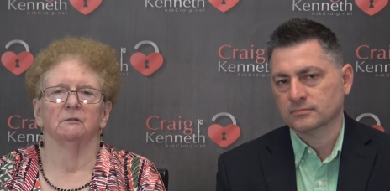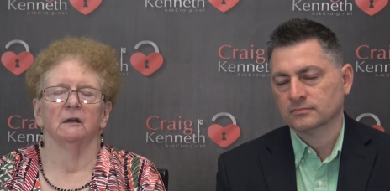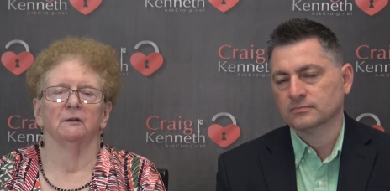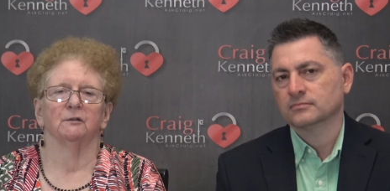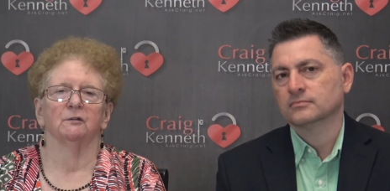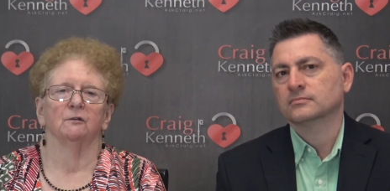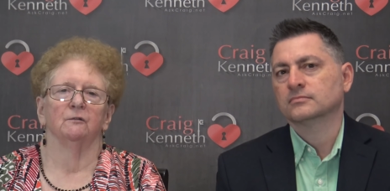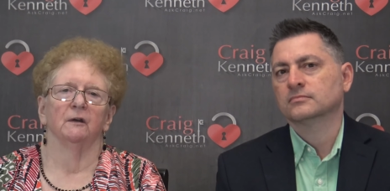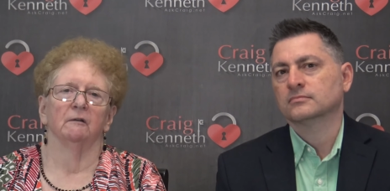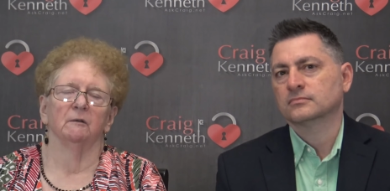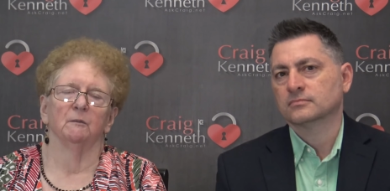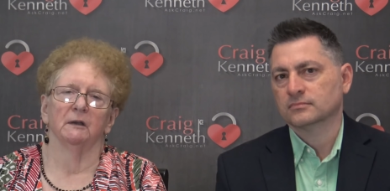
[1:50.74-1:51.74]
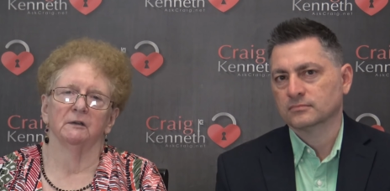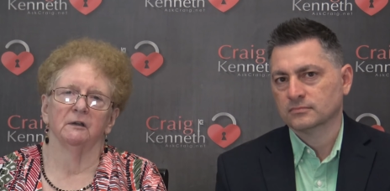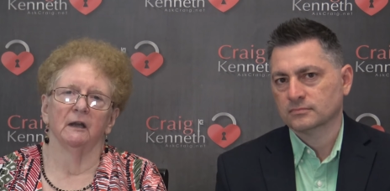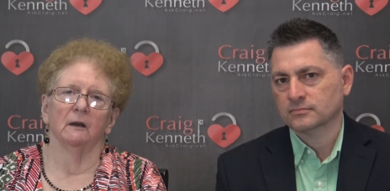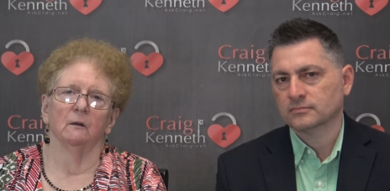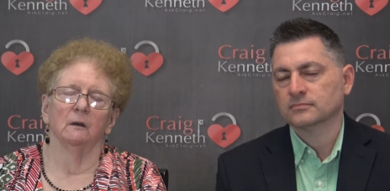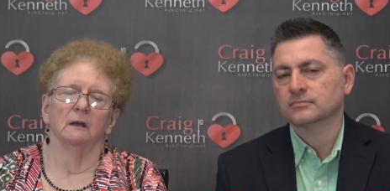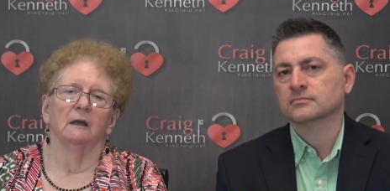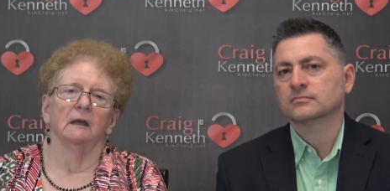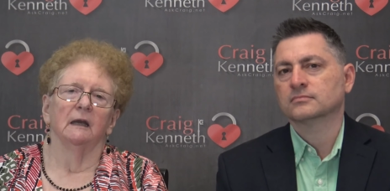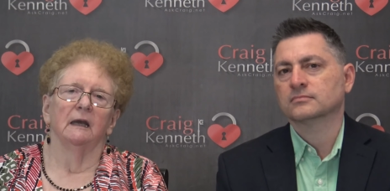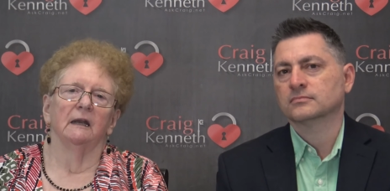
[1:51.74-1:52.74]
Speaker 1: around so very much now.
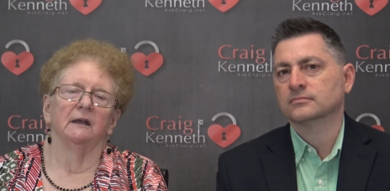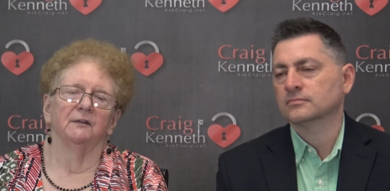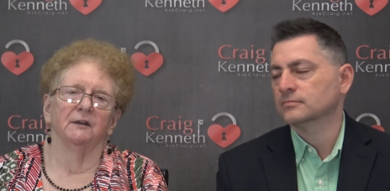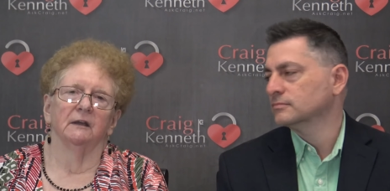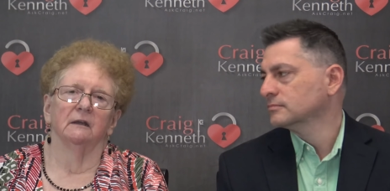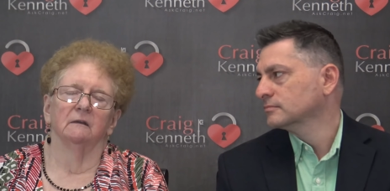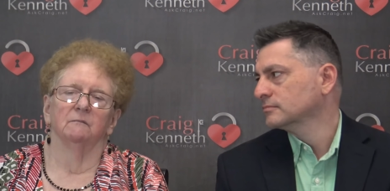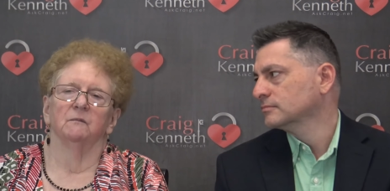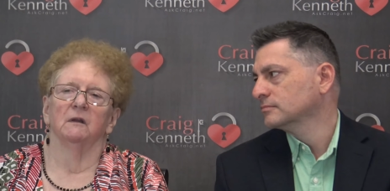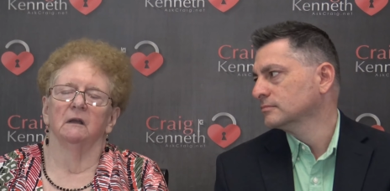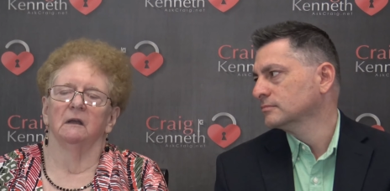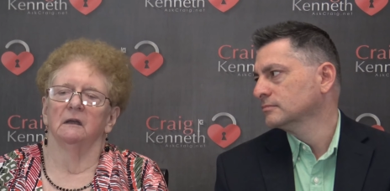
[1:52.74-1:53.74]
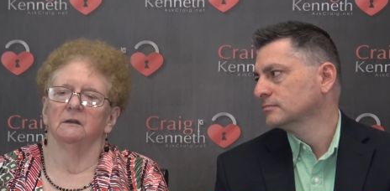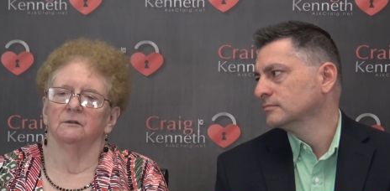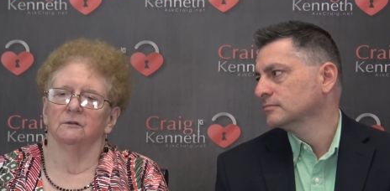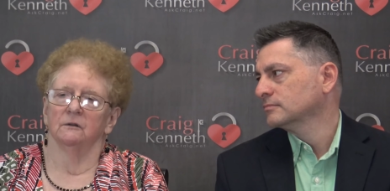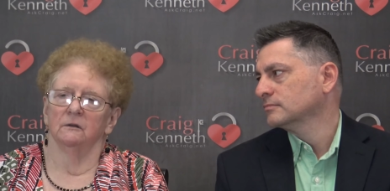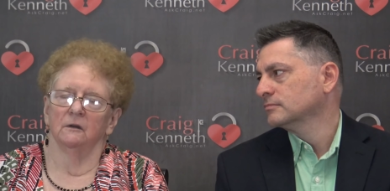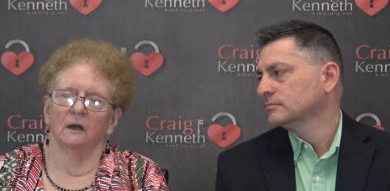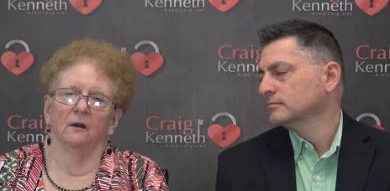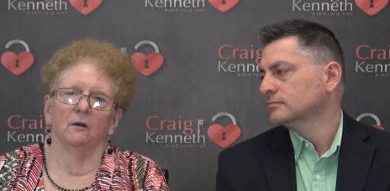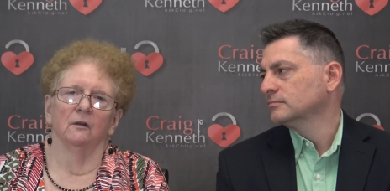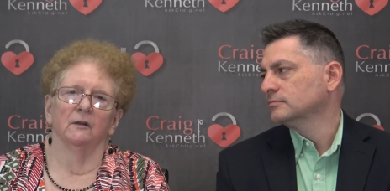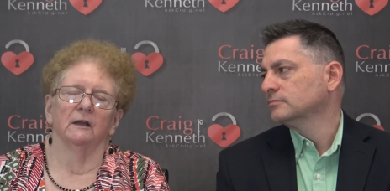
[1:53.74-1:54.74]
And I think it's
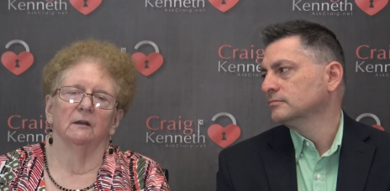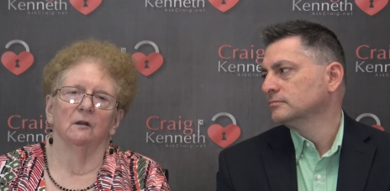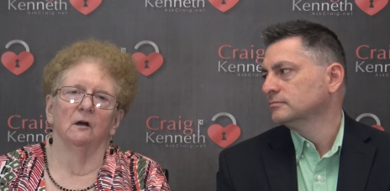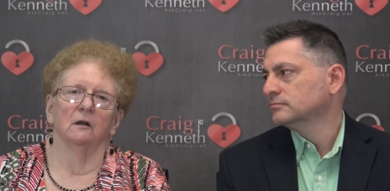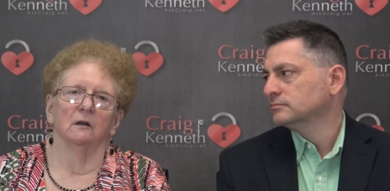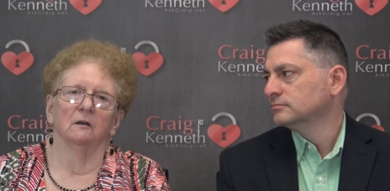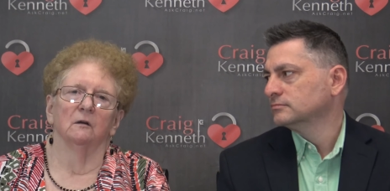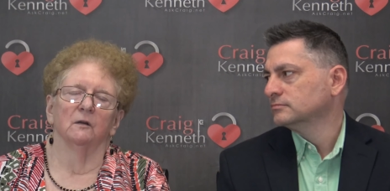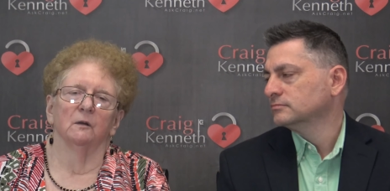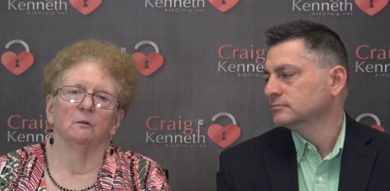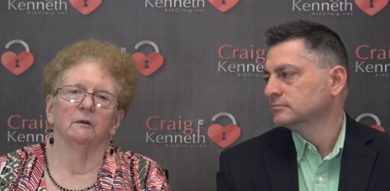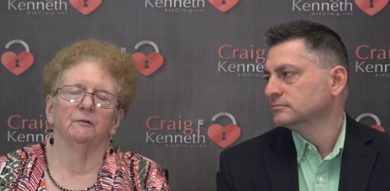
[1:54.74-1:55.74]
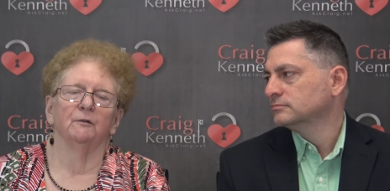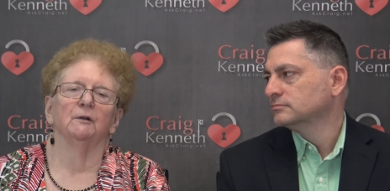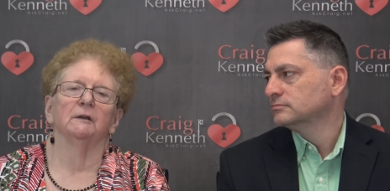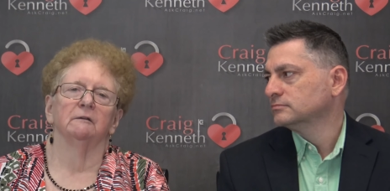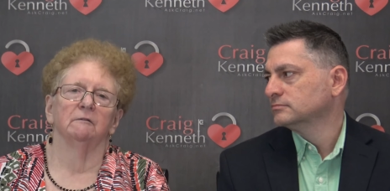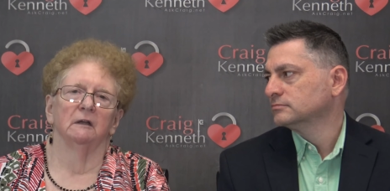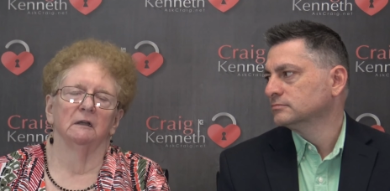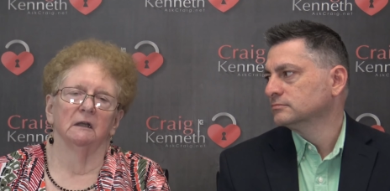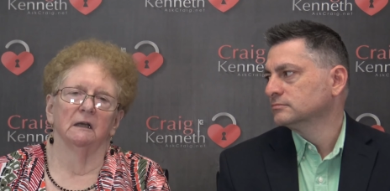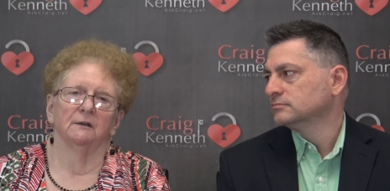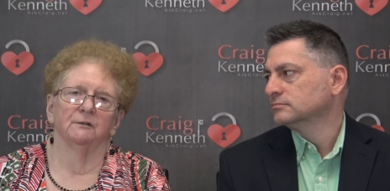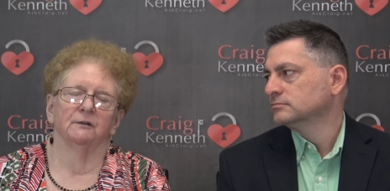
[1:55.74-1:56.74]
not all that long ago that we fully
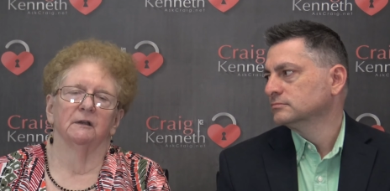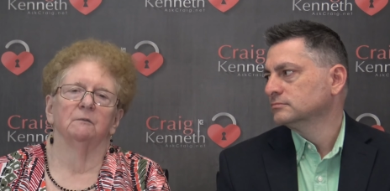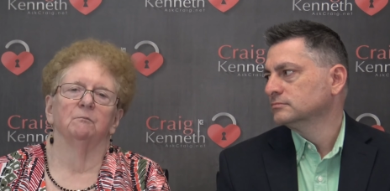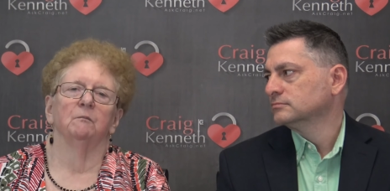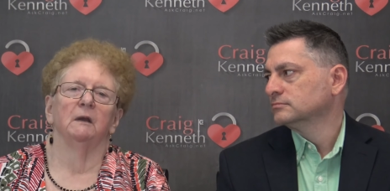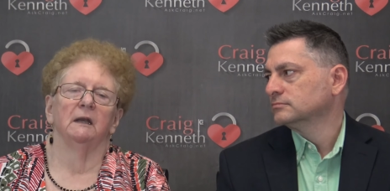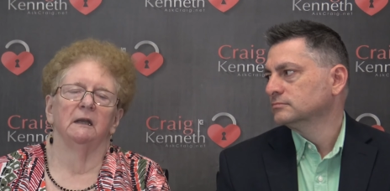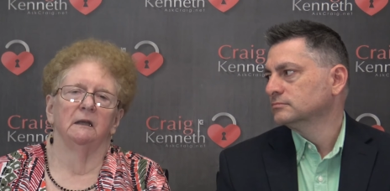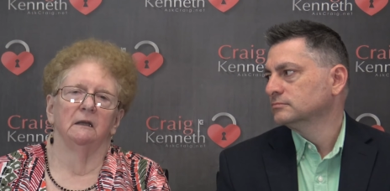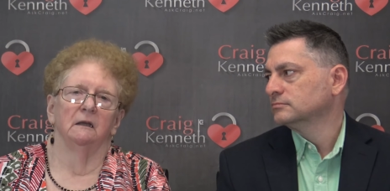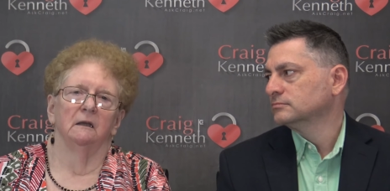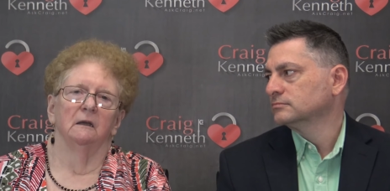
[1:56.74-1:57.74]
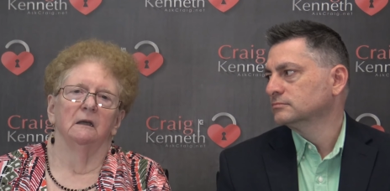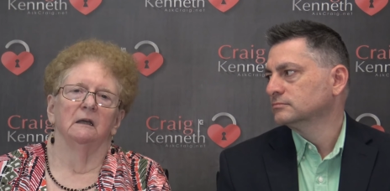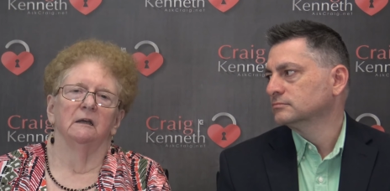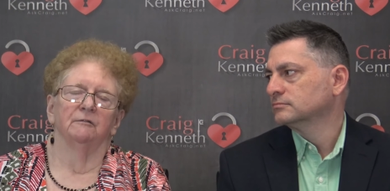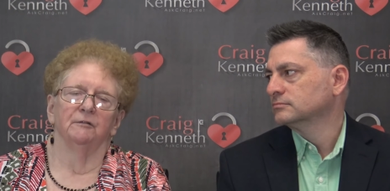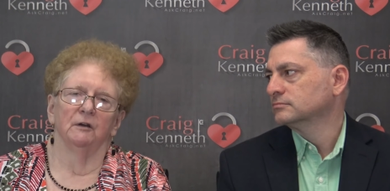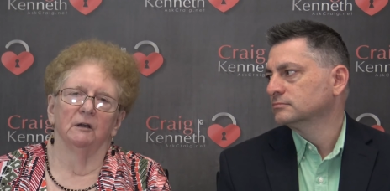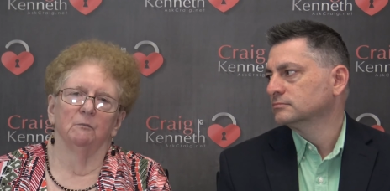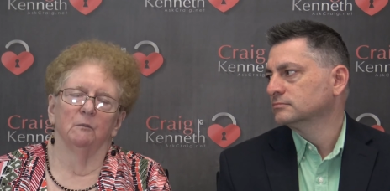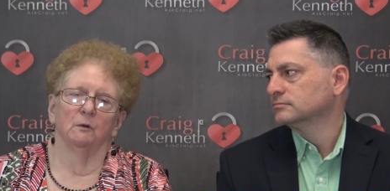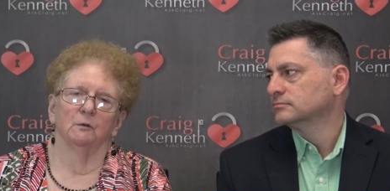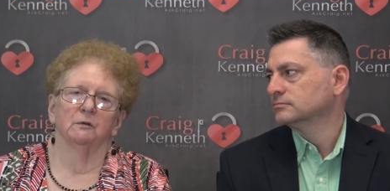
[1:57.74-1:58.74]
realized that many, if not
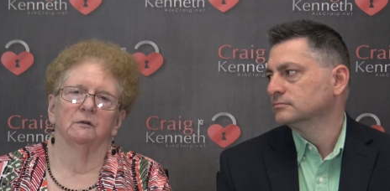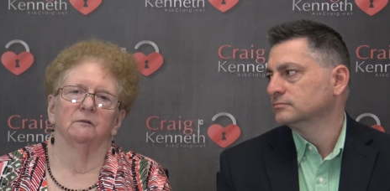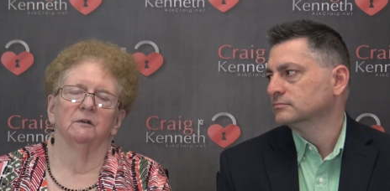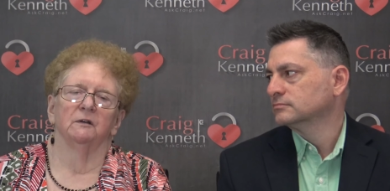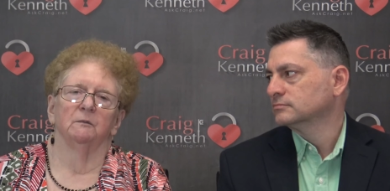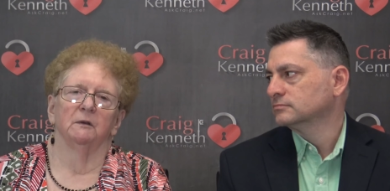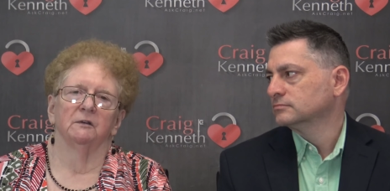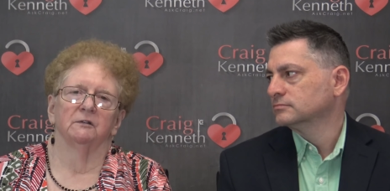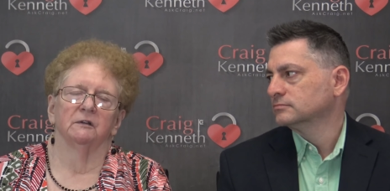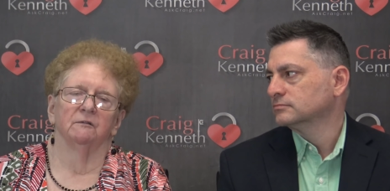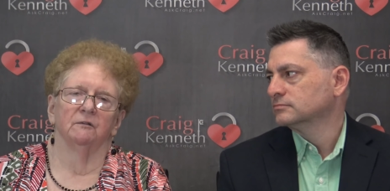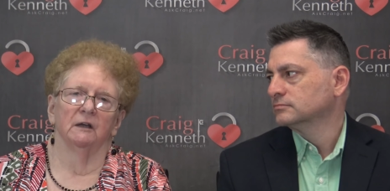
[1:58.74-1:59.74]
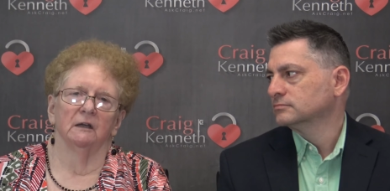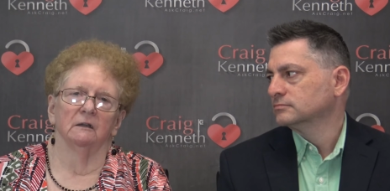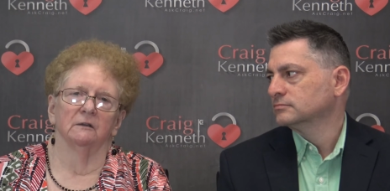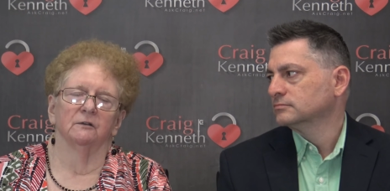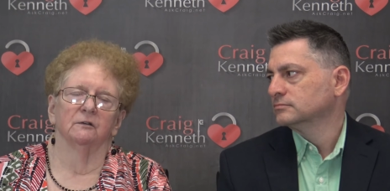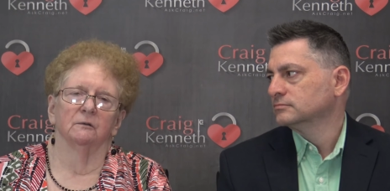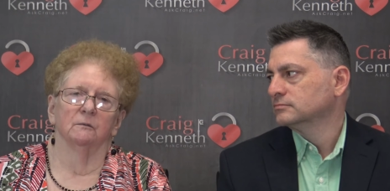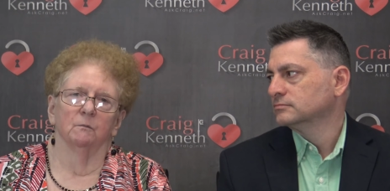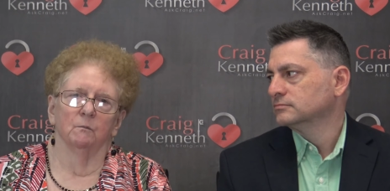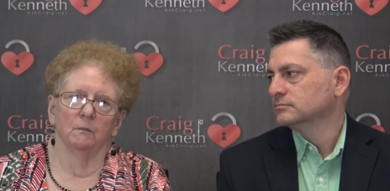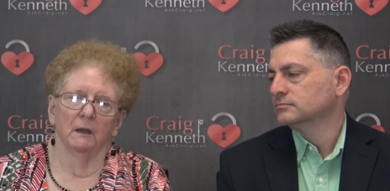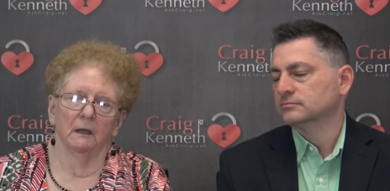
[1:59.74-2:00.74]
most, of the domestic violence
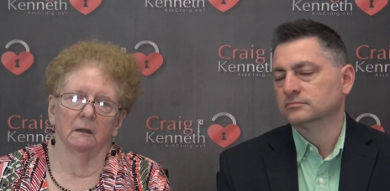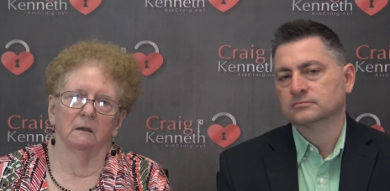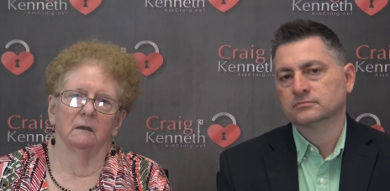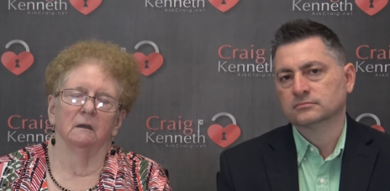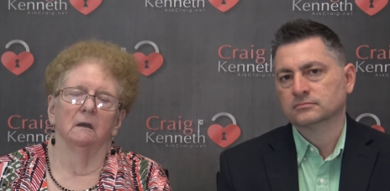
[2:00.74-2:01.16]
men